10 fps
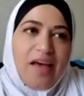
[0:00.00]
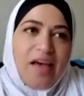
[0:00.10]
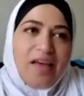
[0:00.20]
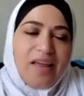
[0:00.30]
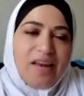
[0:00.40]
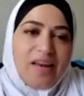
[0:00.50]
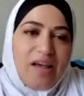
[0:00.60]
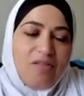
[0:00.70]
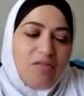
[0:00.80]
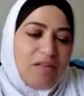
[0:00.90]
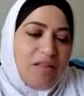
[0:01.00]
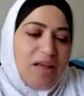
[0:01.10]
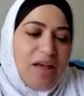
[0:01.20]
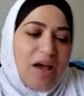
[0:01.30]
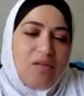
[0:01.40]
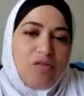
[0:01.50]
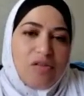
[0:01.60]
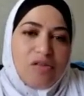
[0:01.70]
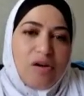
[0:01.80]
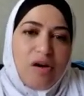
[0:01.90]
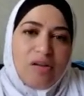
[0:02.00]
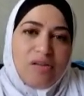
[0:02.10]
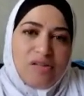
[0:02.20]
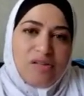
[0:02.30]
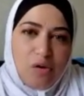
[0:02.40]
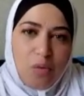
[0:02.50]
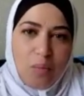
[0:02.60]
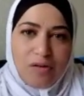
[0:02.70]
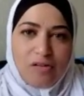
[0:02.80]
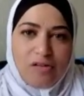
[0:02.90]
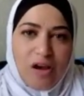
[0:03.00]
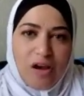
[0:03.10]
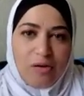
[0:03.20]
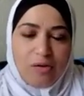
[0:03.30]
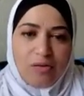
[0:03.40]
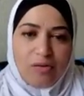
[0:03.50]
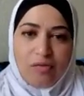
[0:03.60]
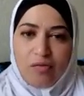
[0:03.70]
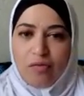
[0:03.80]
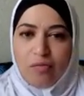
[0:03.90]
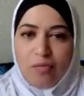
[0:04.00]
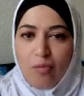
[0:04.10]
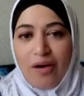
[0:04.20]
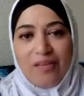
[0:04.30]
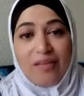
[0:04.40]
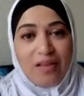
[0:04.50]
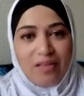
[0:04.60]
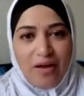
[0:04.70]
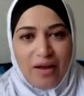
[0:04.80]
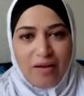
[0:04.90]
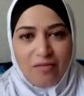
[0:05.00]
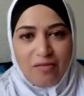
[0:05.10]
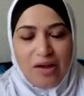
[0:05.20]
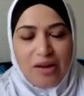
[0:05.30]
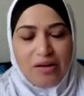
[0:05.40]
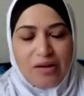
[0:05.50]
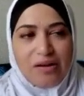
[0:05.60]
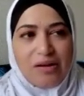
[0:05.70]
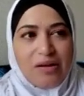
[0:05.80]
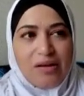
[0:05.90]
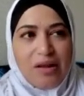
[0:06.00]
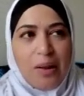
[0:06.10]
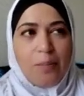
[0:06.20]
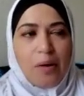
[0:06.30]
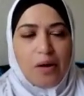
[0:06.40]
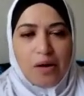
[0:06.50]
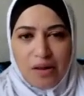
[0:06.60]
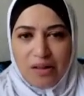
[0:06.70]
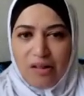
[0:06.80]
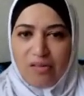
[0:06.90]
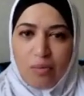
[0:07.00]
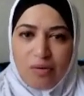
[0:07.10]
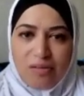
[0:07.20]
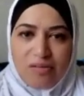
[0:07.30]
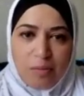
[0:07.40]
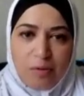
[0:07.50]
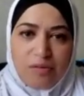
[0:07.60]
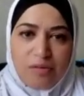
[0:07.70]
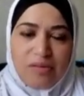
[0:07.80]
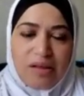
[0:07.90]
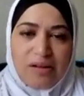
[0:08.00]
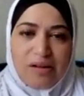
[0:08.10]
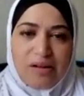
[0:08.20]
And I feel like I've just gotten so much out of Wildly Alive and embodying these principles that